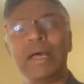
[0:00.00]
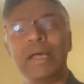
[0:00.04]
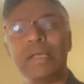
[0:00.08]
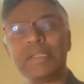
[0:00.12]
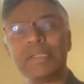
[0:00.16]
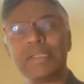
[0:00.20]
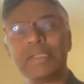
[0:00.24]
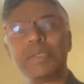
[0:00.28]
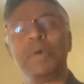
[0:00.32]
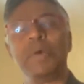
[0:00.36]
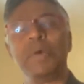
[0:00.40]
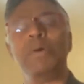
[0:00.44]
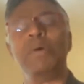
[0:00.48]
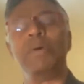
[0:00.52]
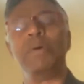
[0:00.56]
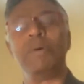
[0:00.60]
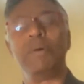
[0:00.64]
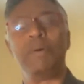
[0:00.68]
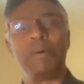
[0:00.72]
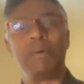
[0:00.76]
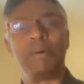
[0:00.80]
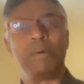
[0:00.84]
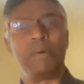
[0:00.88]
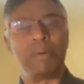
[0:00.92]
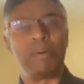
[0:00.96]

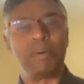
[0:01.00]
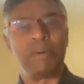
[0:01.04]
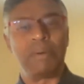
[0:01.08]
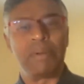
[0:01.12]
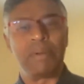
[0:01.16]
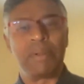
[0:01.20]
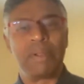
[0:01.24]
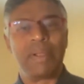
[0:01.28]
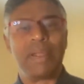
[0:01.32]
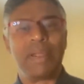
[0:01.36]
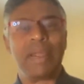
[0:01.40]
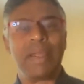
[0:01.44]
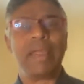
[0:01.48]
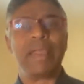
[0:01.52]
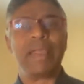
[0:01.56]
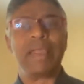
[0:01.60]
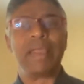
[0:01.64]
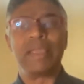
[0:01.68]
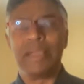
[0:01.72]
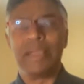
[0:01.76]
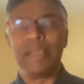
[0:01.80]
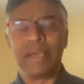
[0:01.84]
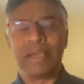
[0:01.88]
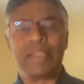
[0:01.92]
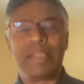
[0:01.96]
So
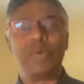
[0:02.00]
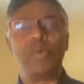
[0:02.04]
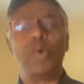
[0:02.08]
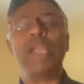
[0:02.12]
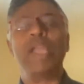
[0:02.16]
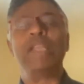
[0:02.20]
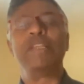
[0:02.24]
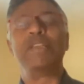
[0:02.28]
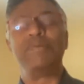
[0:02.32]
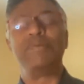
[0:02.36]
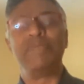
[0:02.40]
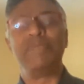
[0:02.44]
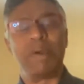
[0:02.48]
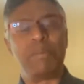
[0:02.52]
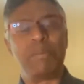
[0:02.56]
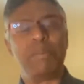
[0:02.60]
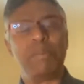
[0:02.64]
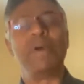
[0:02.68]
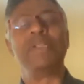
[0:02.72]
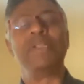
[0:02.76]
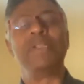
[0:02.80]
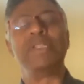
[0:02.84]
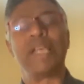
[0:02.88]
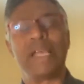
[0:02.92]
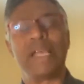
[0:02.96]
here the weight of
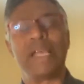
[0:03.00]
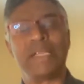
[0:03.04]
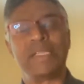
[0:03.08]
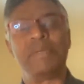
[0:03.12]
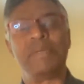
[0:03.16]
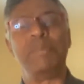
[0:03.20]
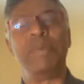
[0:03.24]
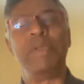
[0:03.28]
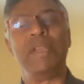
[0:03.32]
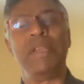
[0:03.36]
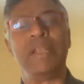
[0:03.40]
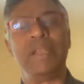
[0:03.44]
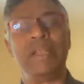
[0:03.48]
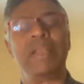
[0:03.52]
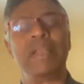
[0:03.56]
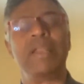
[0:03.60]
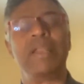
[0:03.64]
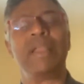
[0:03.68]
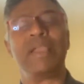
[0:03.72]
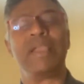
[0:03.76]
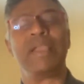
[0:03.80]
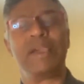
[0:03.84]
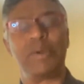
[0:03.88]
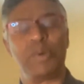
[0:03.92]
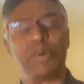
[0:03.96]
numbers has been
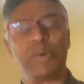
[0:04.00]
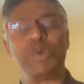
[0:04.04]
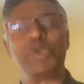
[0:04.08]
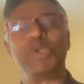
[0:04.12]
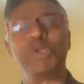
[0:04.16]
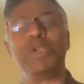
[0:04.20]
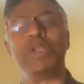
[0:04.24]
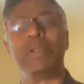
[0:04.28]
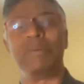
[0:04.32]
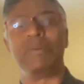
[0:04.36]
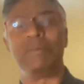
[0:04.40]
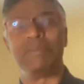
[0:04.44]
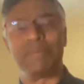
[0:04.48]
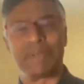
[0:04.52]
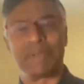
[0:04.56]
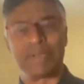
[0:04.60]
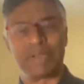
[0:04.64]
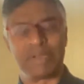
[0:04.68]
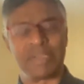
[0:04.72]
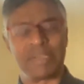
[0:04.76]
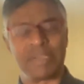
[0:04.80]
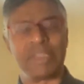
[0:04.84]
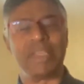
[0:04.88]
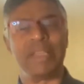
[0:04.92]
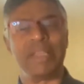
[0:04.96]
crucial,
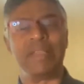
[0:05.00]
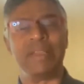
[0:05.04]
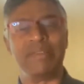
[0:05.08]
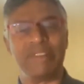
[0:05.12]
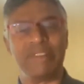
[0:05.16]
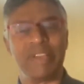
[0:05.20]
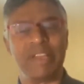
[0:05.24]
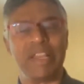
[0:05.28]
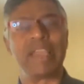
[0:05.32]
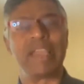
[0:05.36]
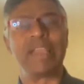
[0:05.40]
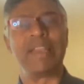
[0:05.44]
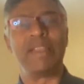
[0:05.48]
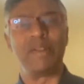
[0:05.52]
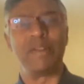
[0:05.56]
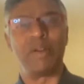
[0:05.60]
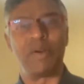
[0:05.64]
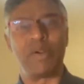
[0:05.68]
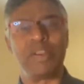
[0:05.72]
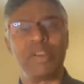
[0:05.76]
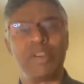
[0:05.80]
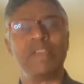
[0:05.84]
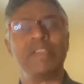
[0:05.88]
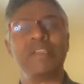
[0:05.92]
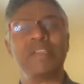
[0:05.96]
because the vernacular
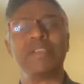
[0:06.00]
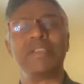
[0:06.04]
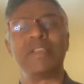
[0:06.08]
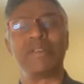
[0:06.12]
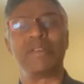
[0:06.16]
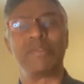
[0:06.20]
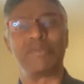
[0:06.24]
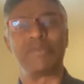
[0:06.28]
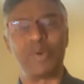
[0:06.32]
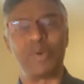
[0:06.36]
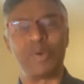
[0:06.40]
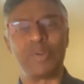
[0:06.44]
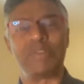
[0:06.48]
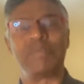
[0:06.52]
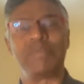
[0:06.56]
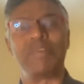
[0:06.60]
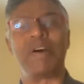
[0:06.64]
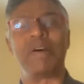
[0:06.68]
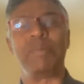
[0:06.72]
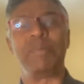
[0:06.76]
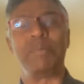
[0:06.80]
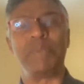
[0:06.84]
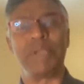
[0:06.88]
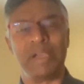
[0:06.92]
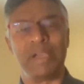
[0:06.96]
audiences are, of course,
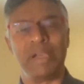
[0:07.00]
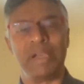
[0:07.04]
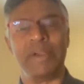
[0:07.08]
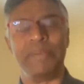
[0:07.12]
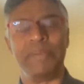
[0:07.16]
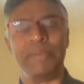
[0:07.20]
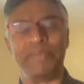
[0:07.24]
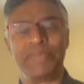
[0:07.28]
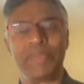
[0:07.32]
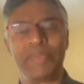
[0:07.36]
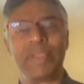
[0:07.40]
far bigger.